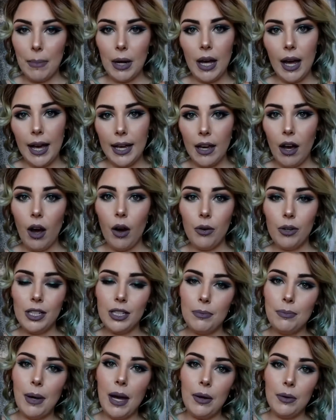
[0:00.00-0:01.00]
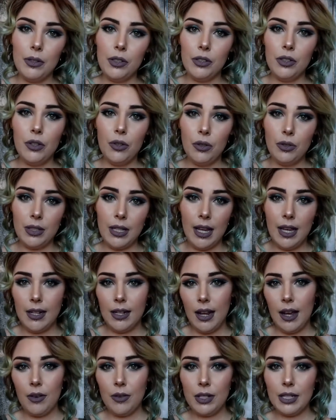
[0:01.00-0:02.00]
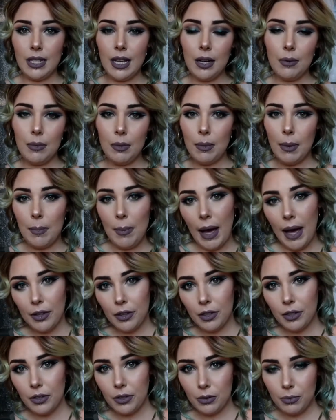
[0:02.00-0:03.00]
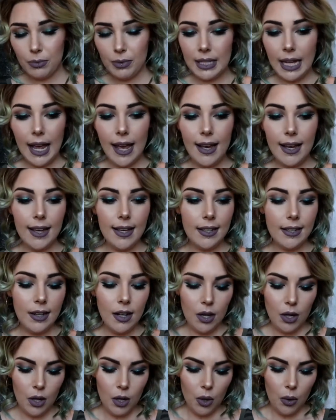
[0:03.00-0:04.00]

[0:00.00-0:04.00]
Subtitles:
But I always buy one of those, and I always set them in my bathrooms and